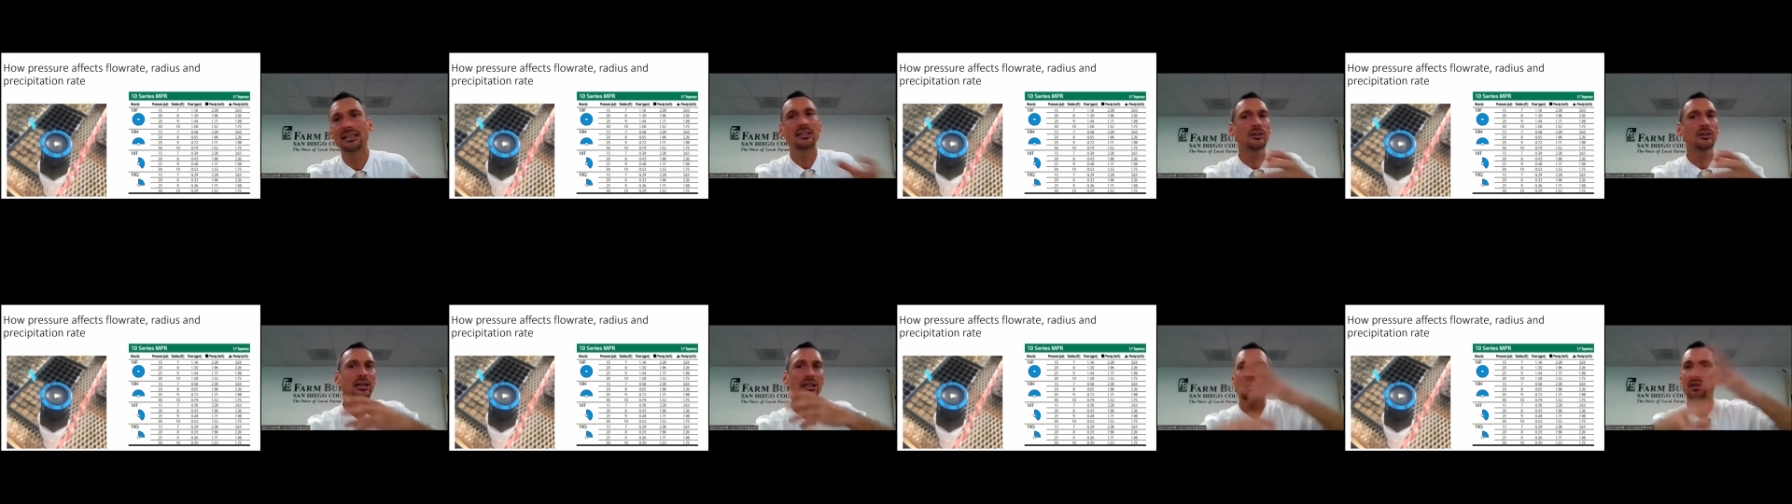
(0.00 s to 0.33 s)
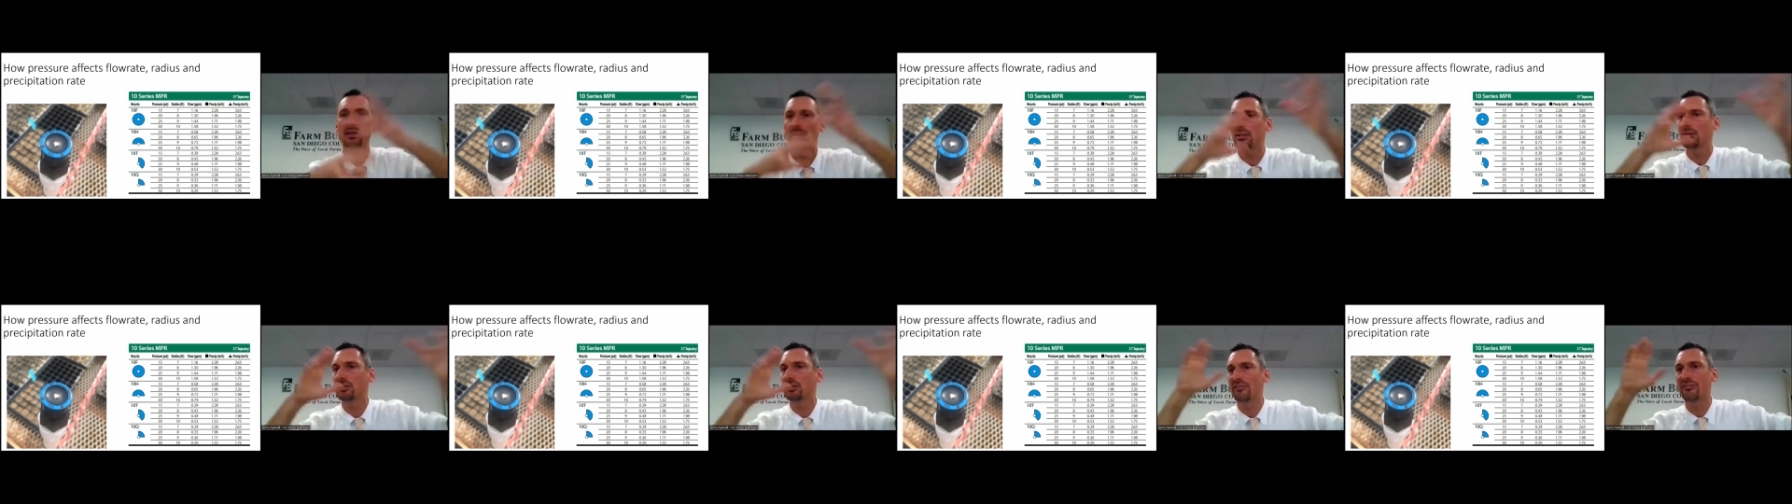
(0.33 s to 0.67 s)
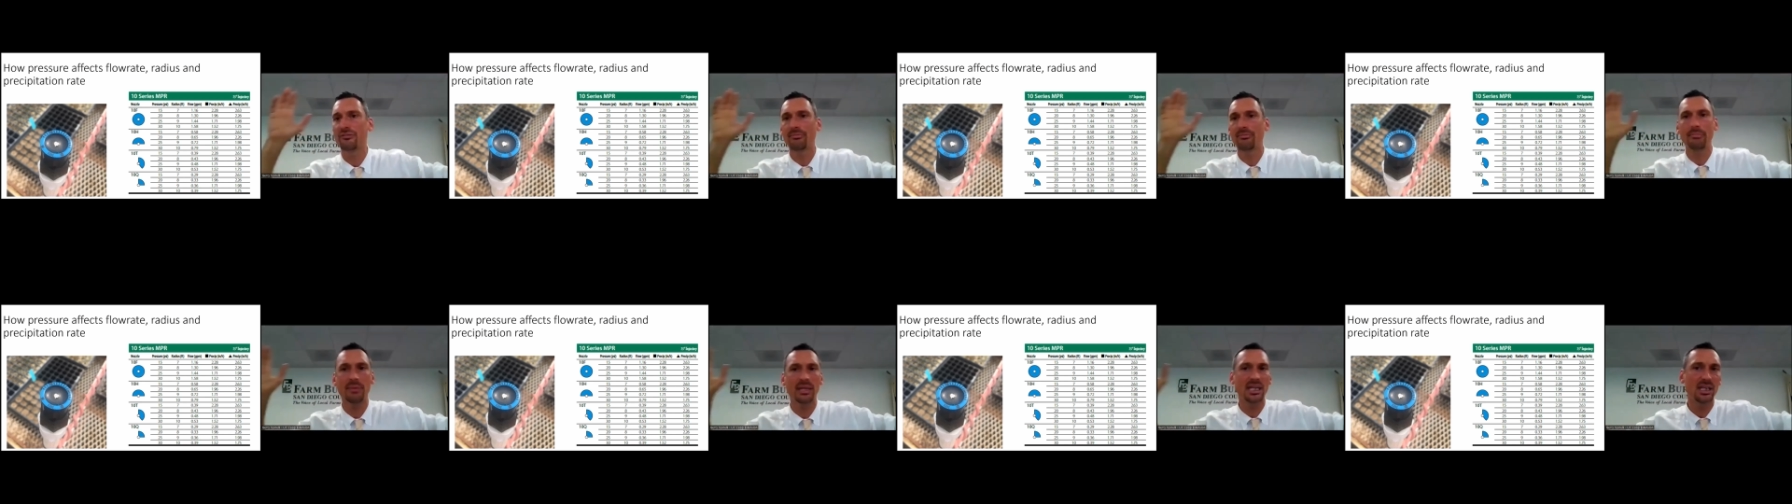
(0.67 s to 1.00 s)
you get a lot
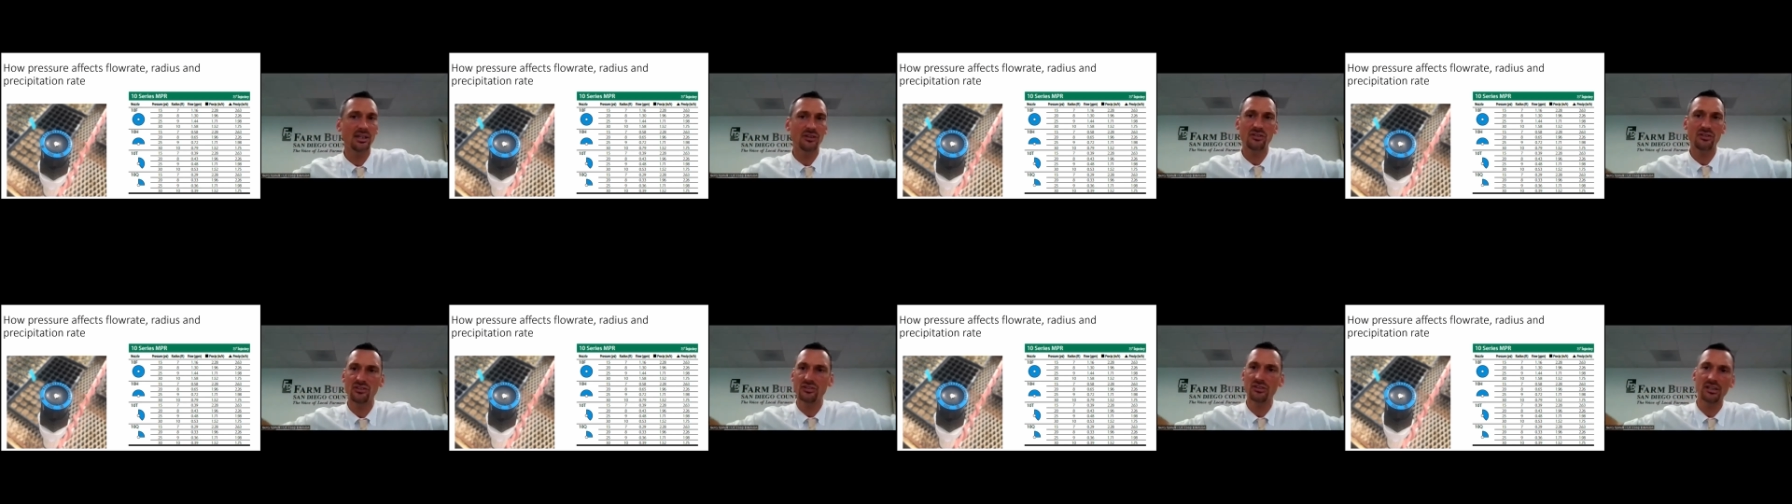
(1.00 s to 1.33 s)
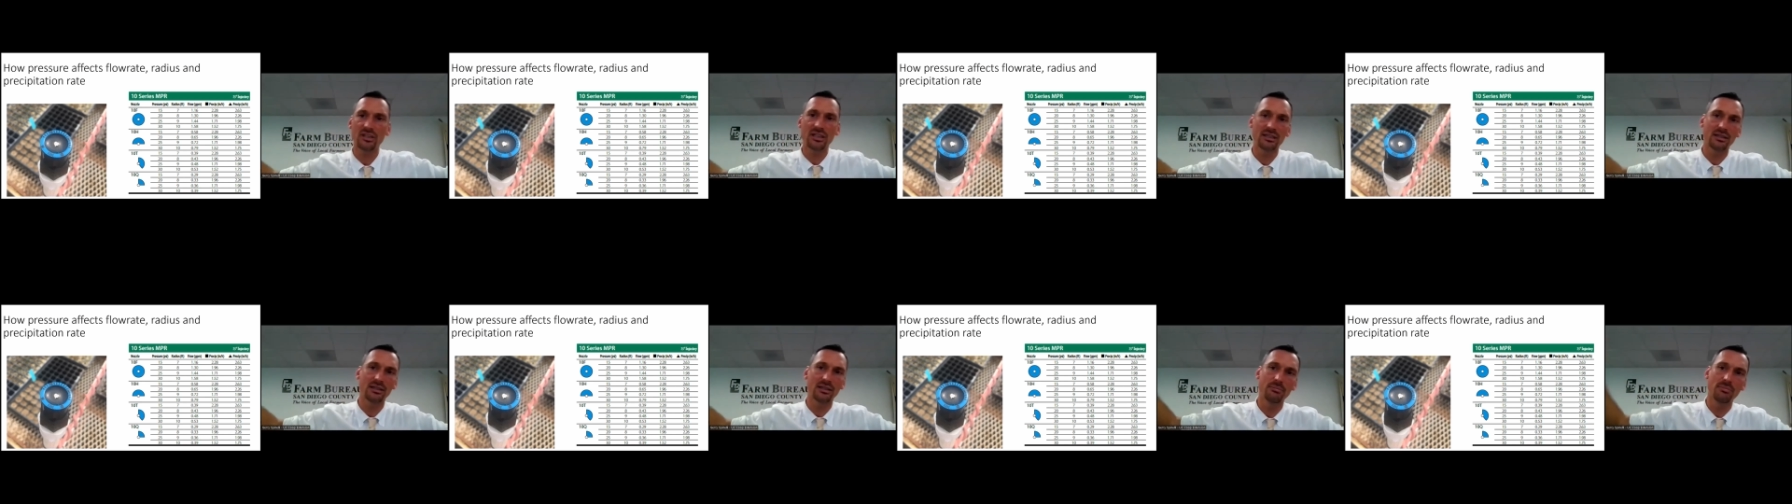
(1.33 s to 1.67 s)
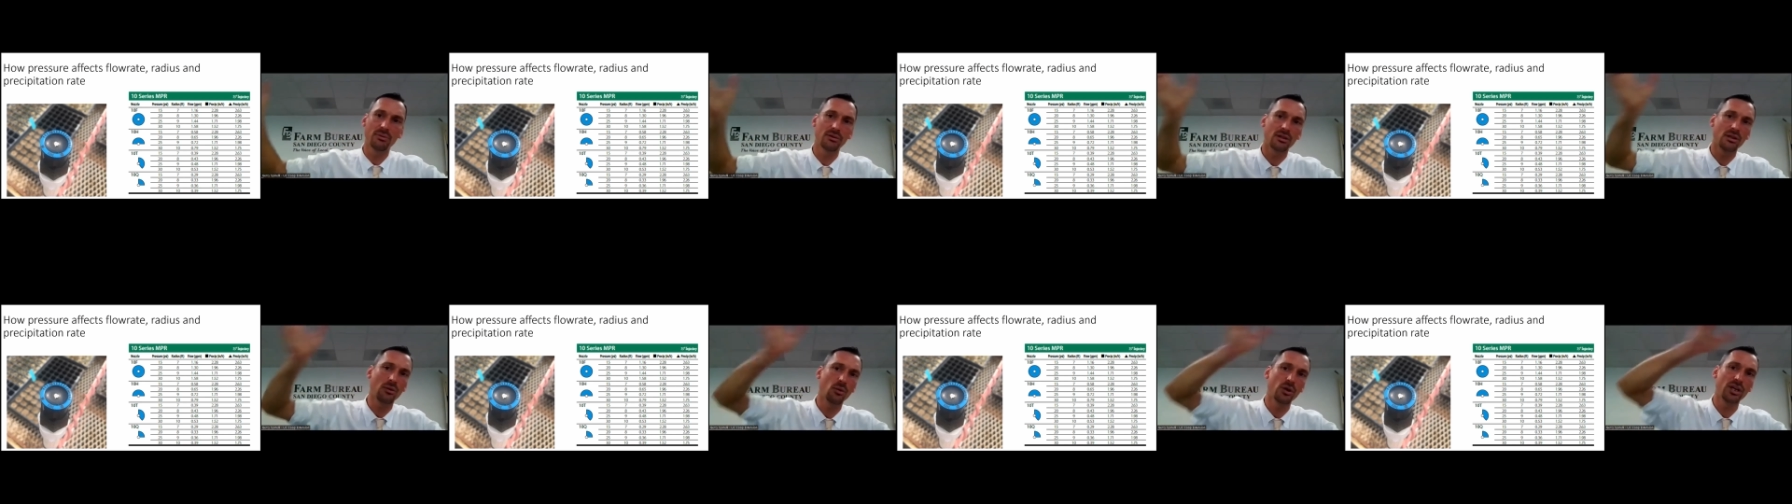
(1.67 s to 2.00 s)
of mist, then
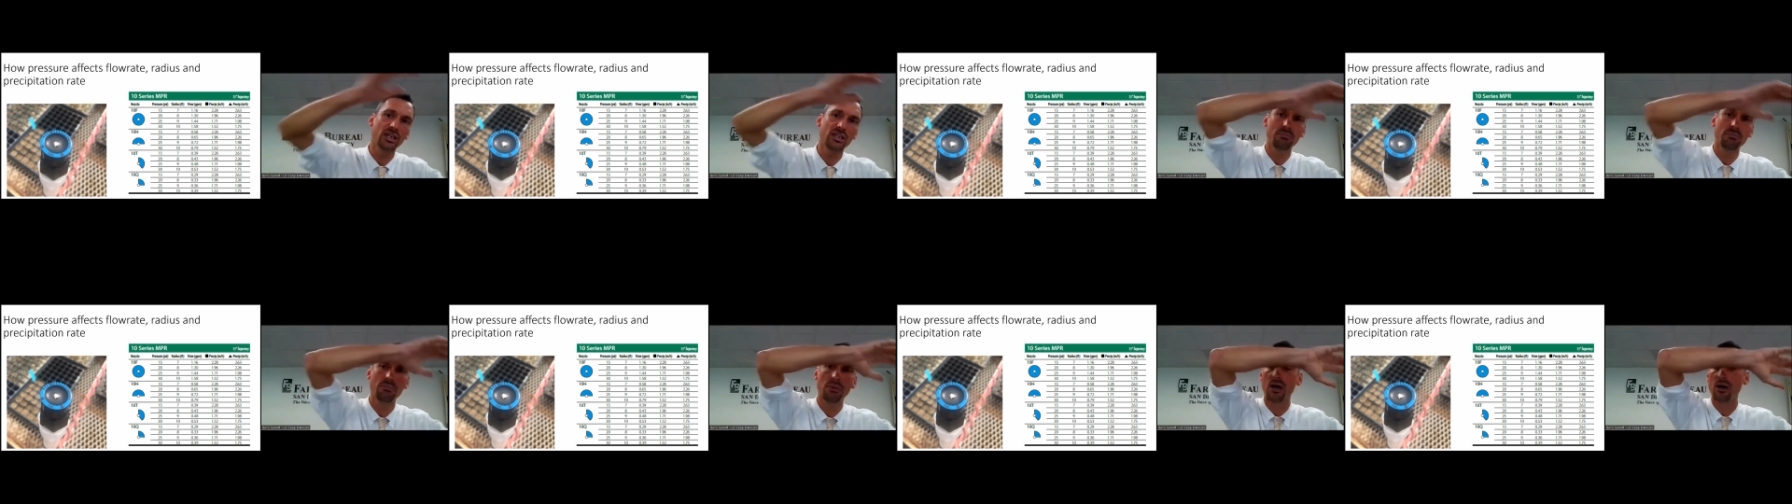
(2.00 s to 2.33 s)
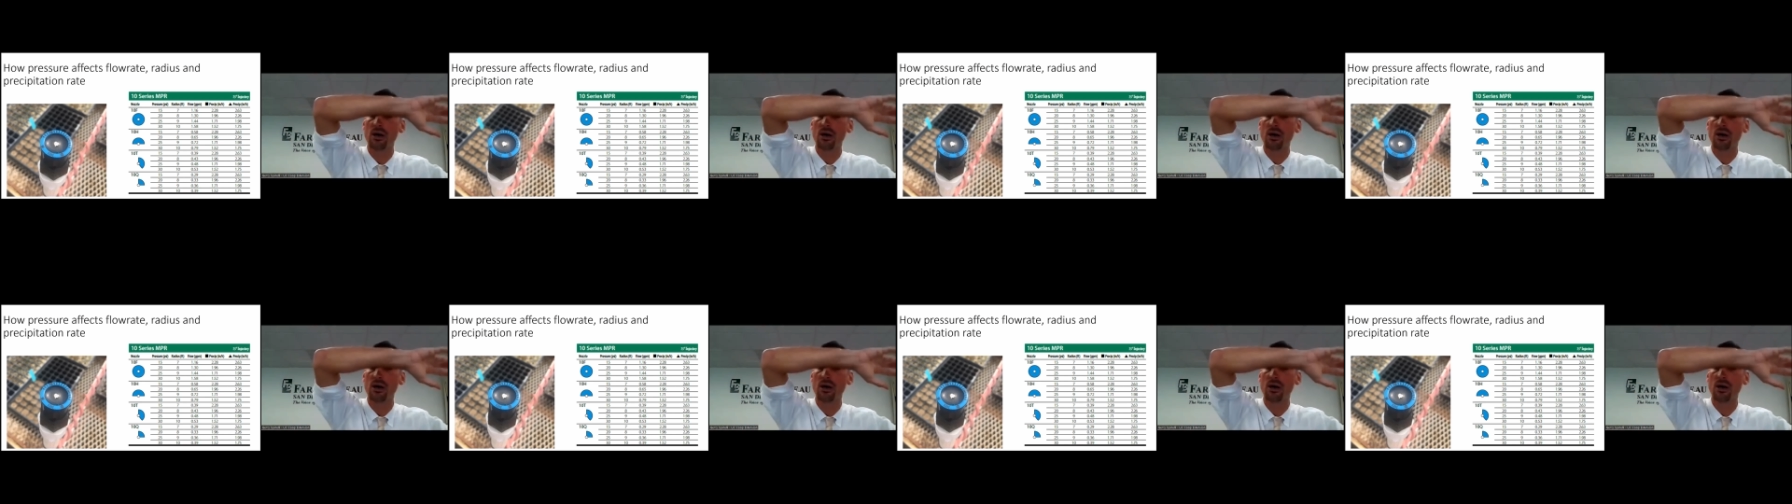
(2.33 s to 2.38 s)
the, the wind